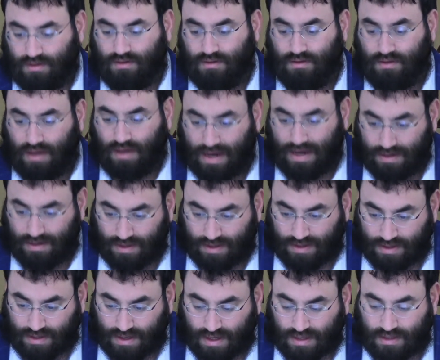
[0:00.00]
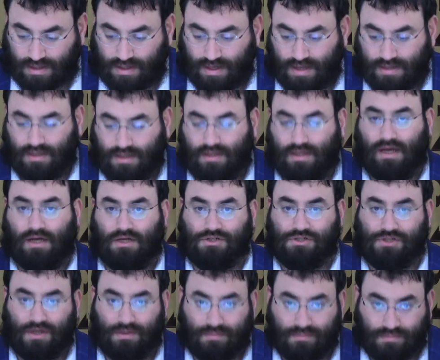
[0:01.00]
how do they get connected to
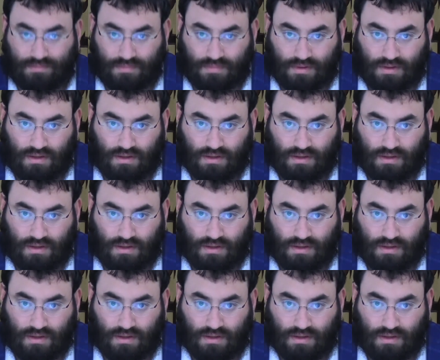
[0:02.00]
Hashem?